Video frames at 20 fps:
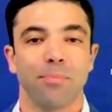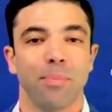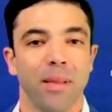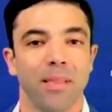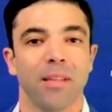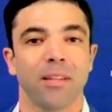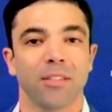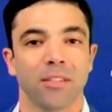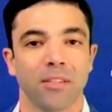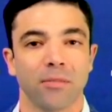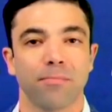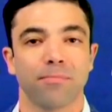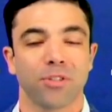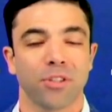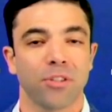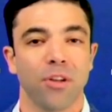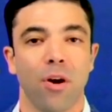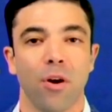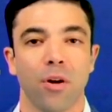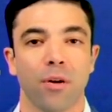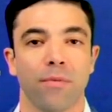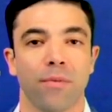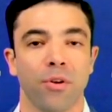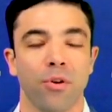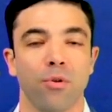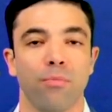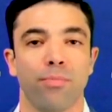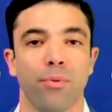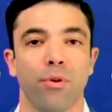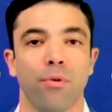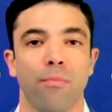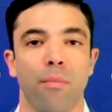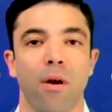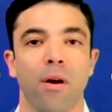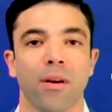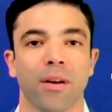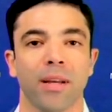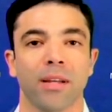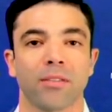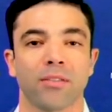been the start of a new bull
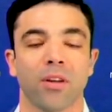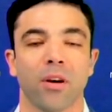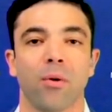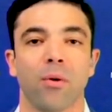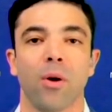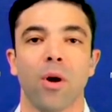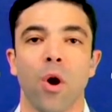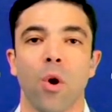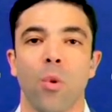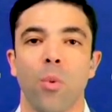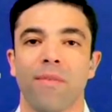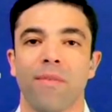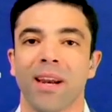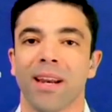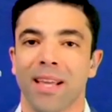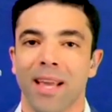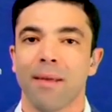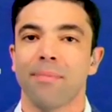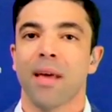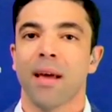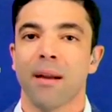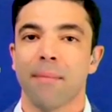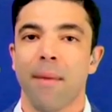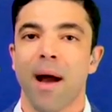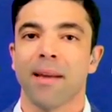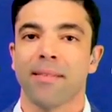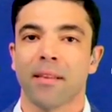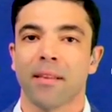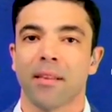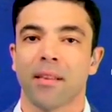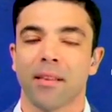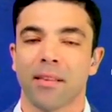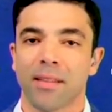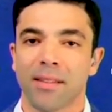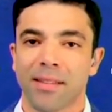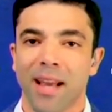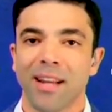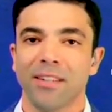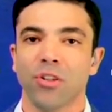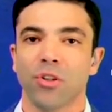market. So we've got to keep that in mind. That the
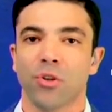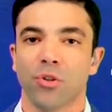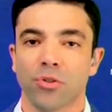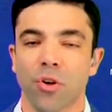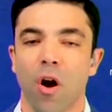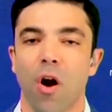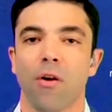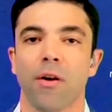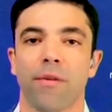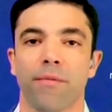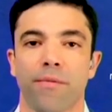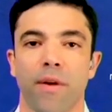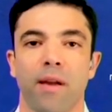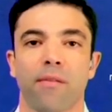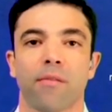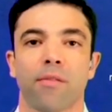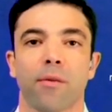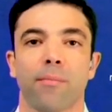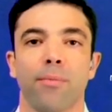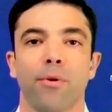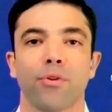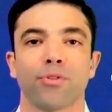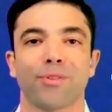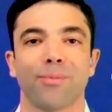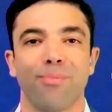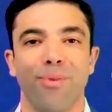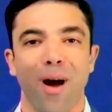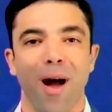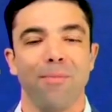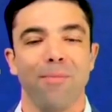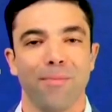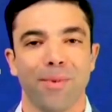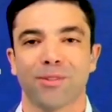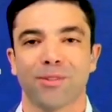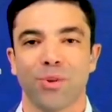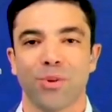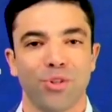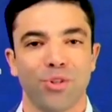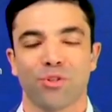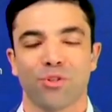technicals are in favor of the bulls. The problem
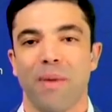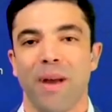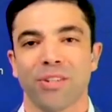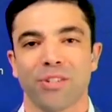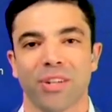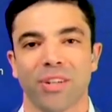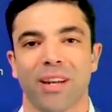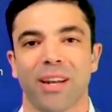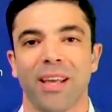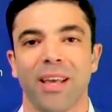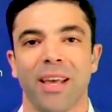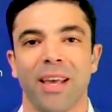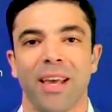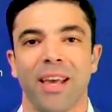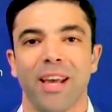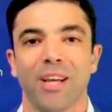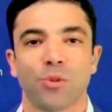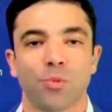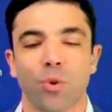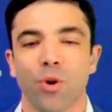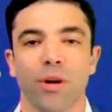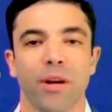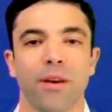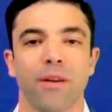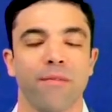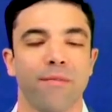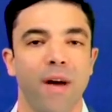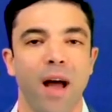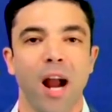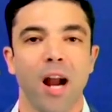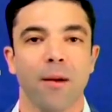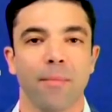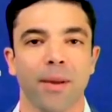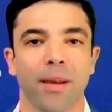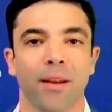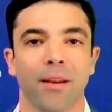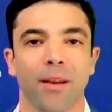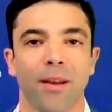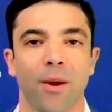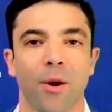is what you just mentioned, is we're in an
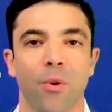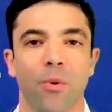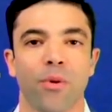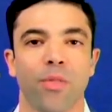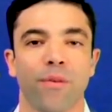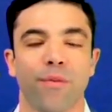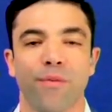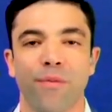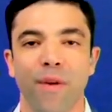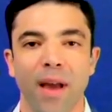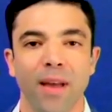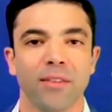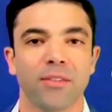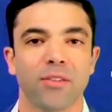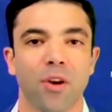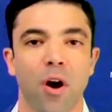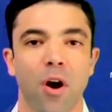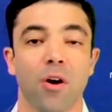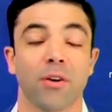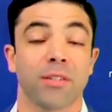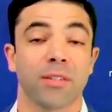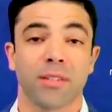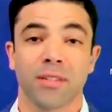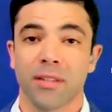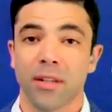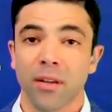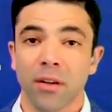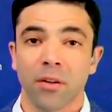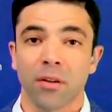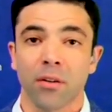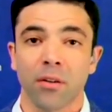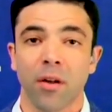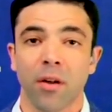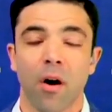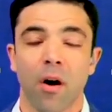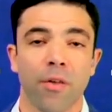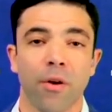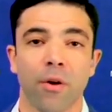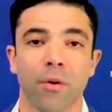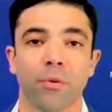environment where the Feds are still,
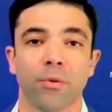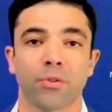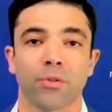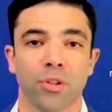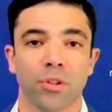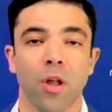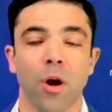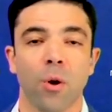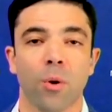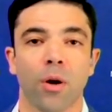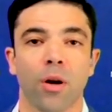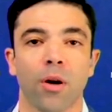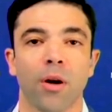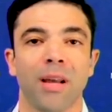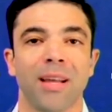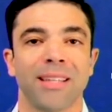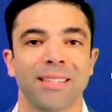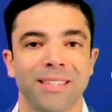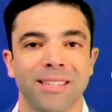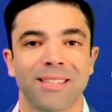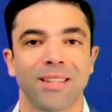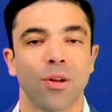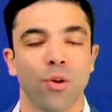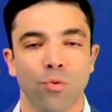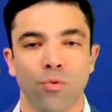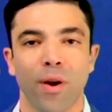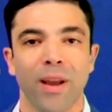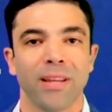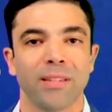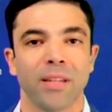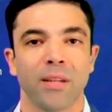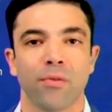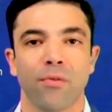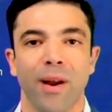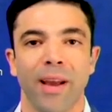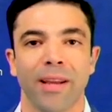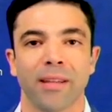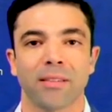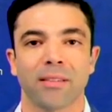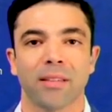although slower, still raising
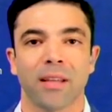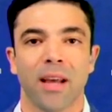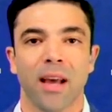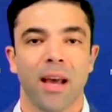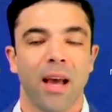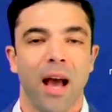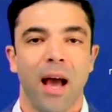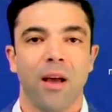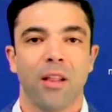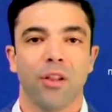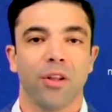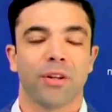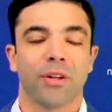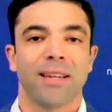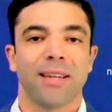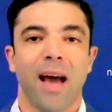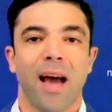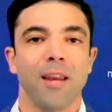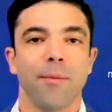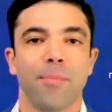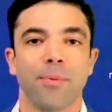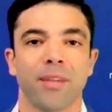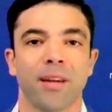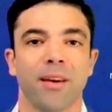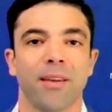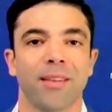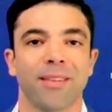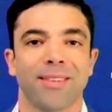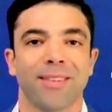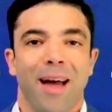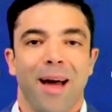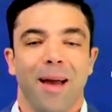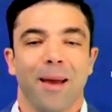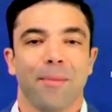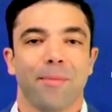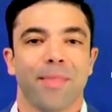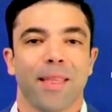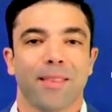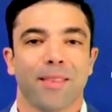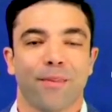rates. Look, 90% of the
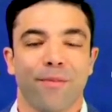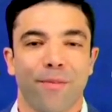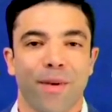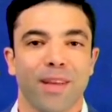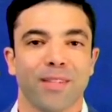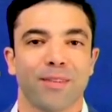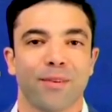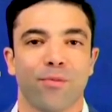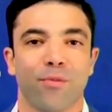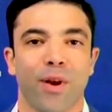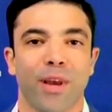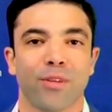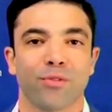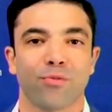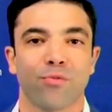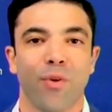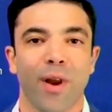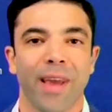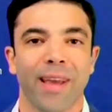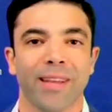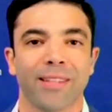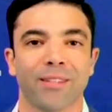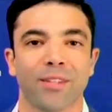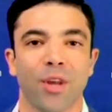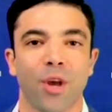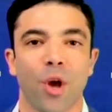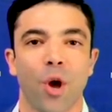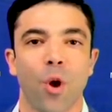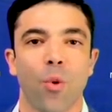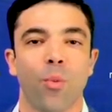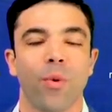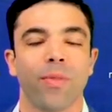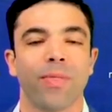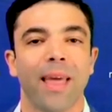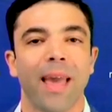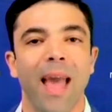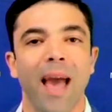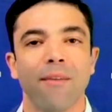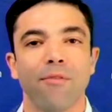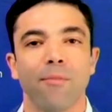time that the Feds have raised rates,
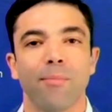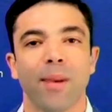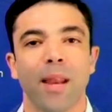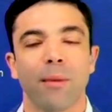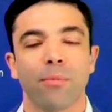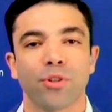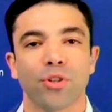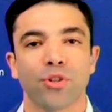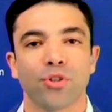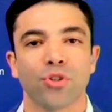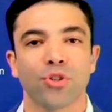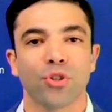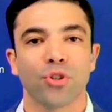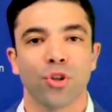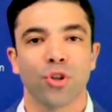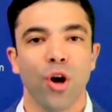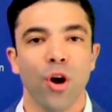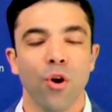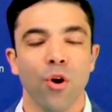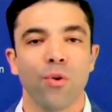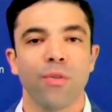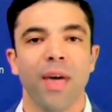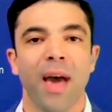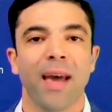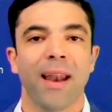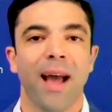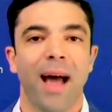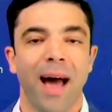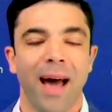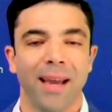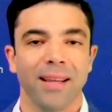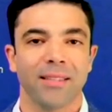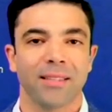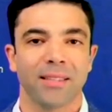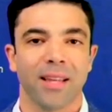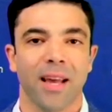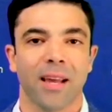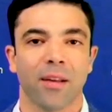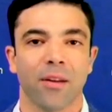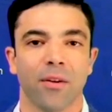they haven't been able to slow that height
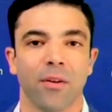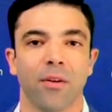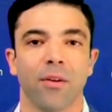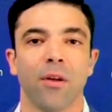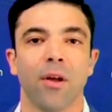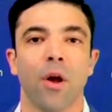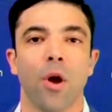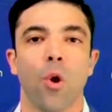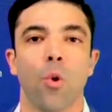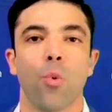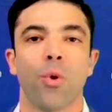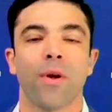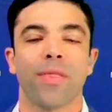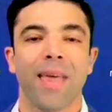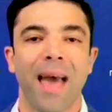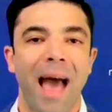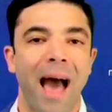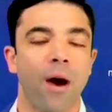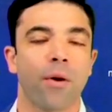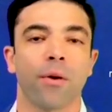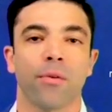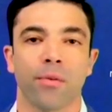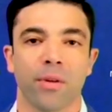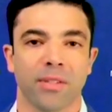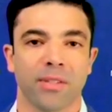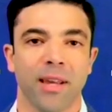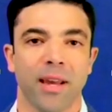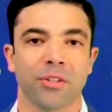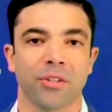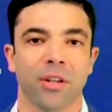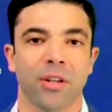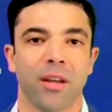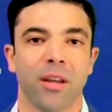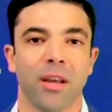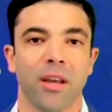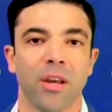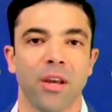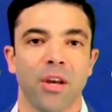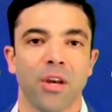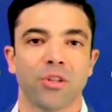cycle without a recession.
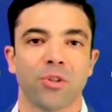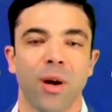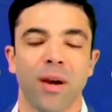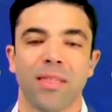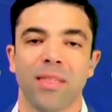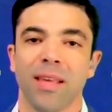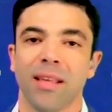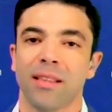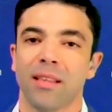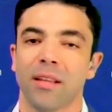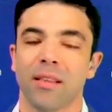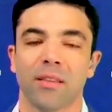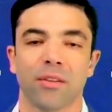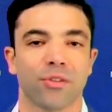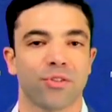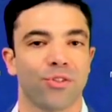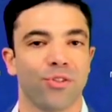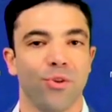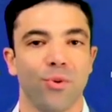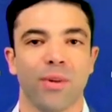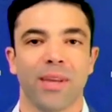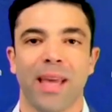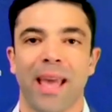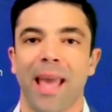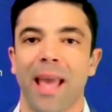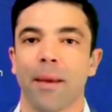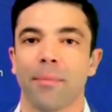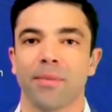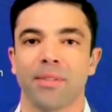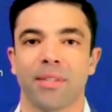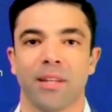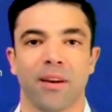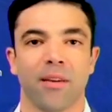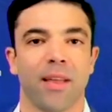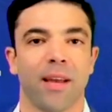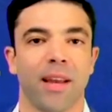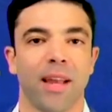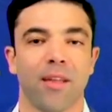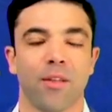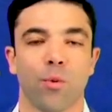So I think that there's two camps here,
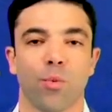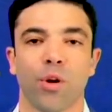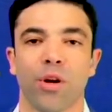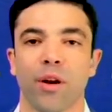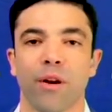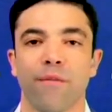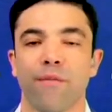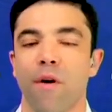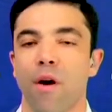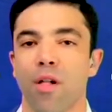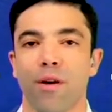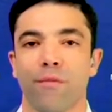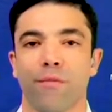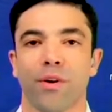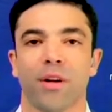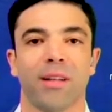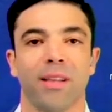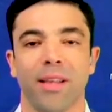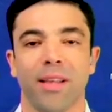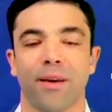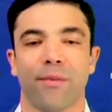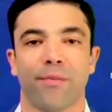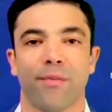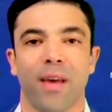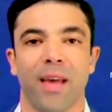that either we're going to fall off a cliff